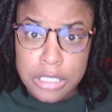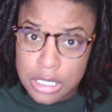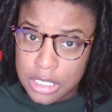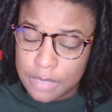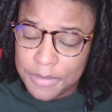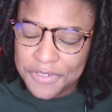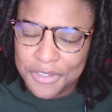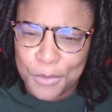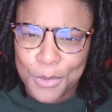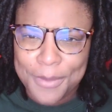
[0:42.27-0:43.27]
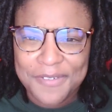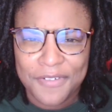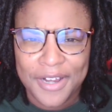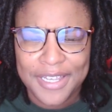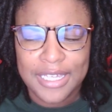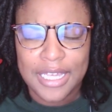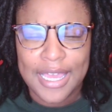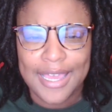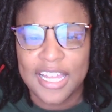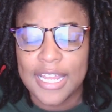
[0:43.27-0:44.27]
deep into the Ruby Franke
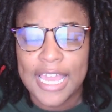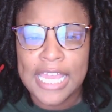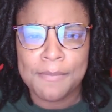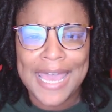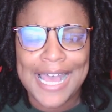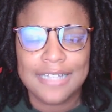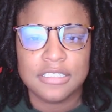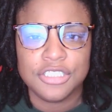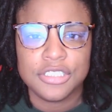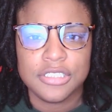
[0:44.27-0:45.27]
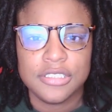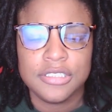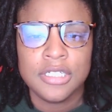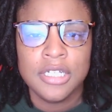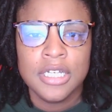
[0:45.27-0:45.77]
and 8 Passengers